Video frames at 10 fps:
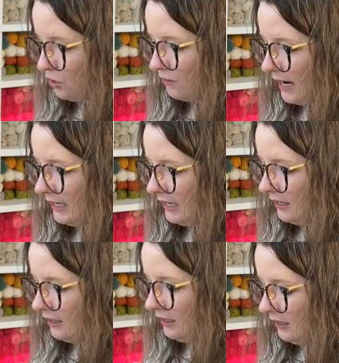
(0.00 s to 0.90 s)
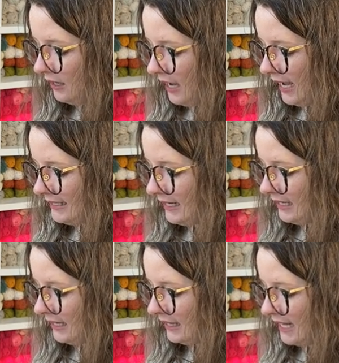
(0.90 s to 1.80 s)
right here? I
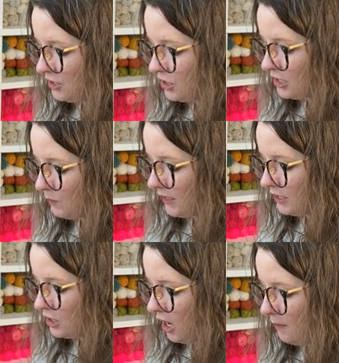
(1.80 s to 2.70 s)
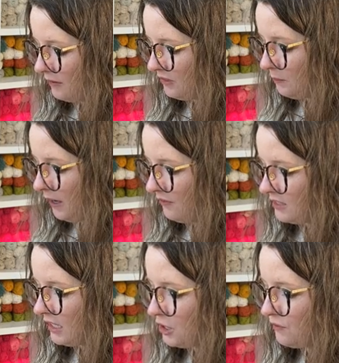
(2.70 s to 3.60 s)
didn't. That's just where the top of the puff
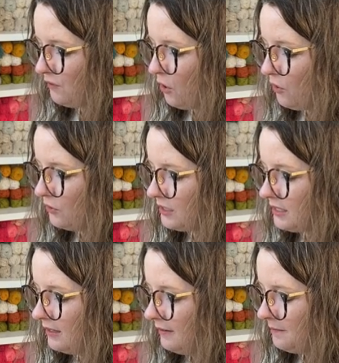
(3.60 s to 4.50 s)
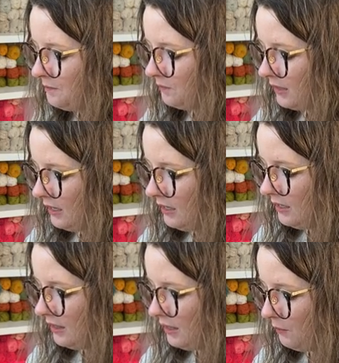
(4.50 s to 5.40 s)
stitch falls.
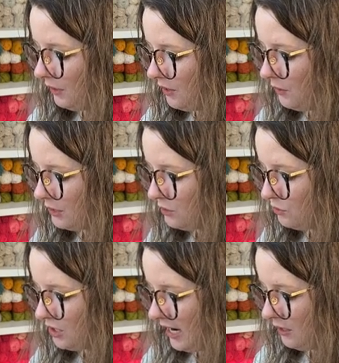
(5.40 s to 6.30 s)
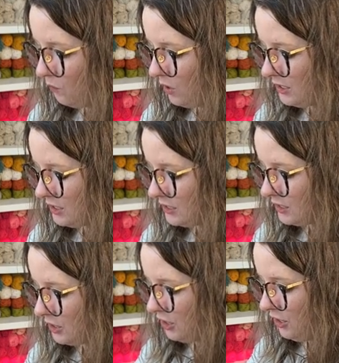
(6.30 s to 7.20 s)
Then we're going to chain one to
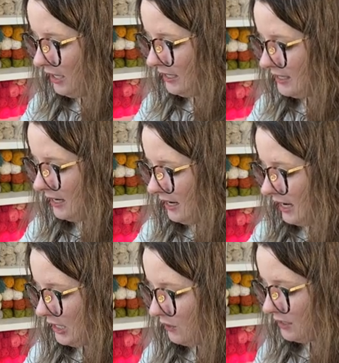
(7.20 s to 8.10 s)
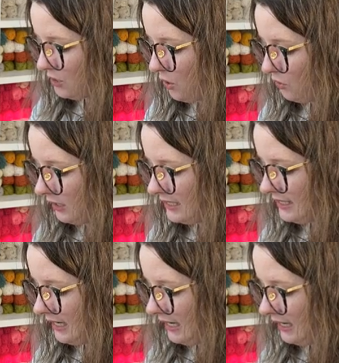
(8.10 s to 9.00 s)
secure it, and you can totally
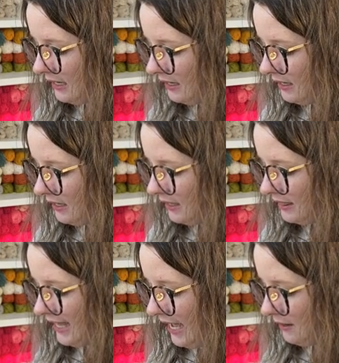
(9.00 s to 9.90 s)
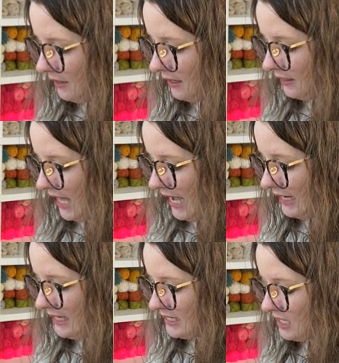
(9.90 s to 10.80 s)
see that that
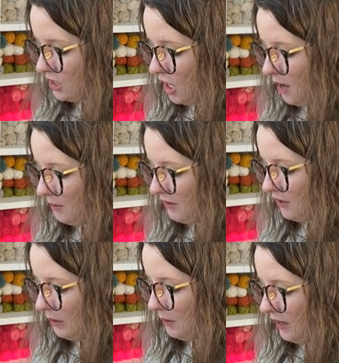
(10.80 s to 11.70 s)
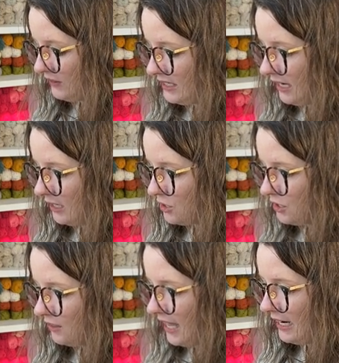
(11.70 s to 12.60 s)
is the top of our puff stitch.
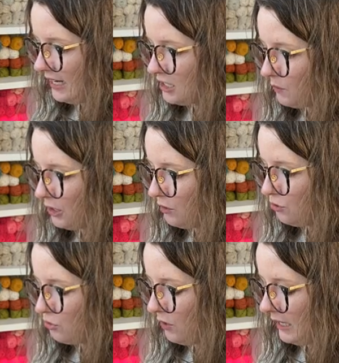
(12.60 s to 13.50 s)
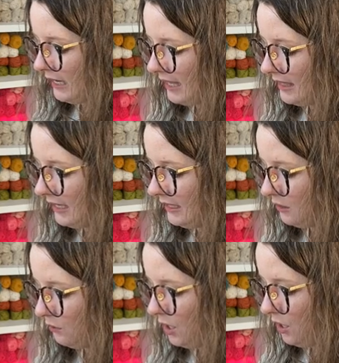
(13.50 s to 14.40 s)
That is where you join at the end of
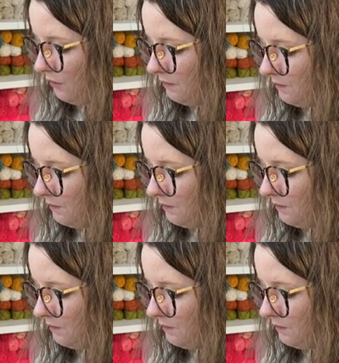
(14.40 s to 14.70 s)
the row.